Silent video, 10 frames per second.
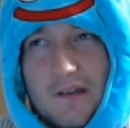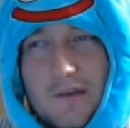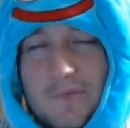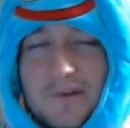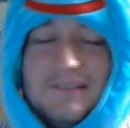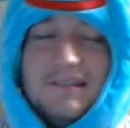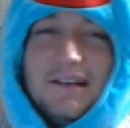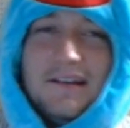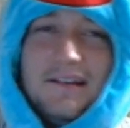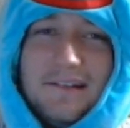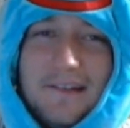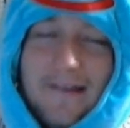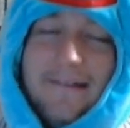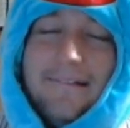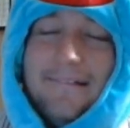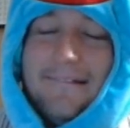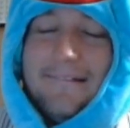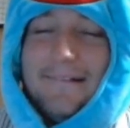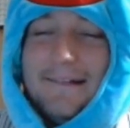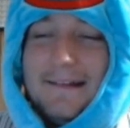But uh, yeah.
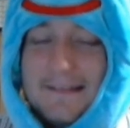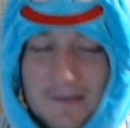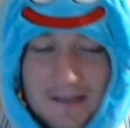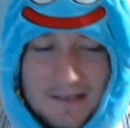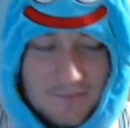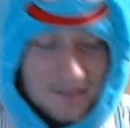And so I got to meet